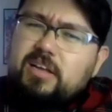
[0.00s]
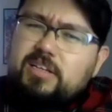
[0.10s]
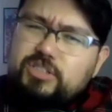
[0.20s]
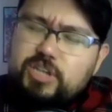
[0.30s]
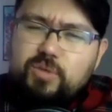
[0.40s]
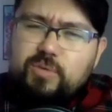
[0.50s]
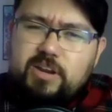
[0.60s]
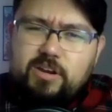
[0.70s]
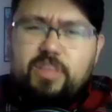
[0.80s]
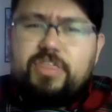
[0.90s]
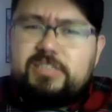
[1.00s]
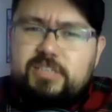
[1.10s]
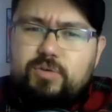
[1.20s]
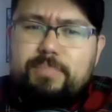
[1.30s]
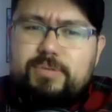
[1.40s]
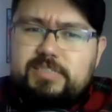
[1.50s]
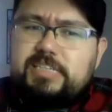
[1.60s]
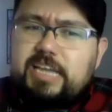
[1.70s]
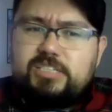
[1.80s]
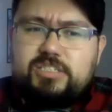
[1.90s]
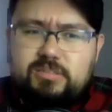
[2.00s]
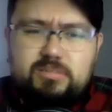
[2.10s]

genuine and authentic representation